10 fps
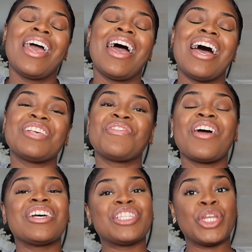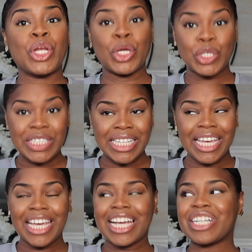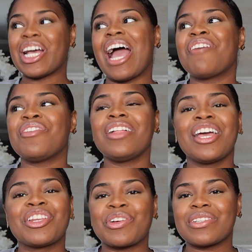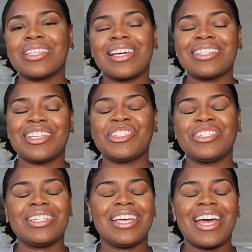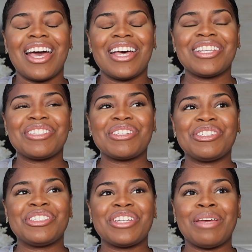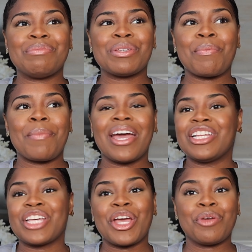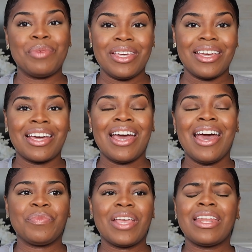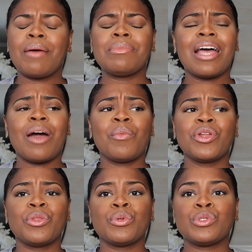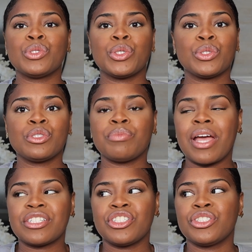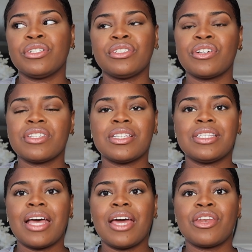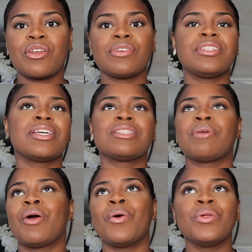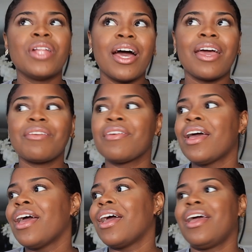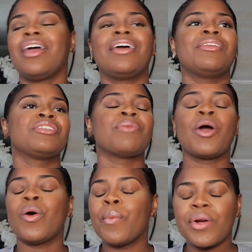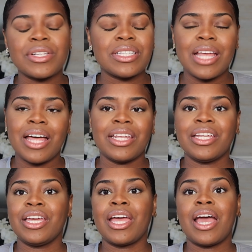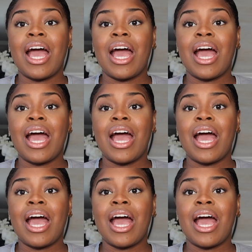As far as nursing, I feel like nursing essentially has shaped my entire being. And I'm not one of those nurse practitioner nurses that nursing is my whole life and it's my whole personality.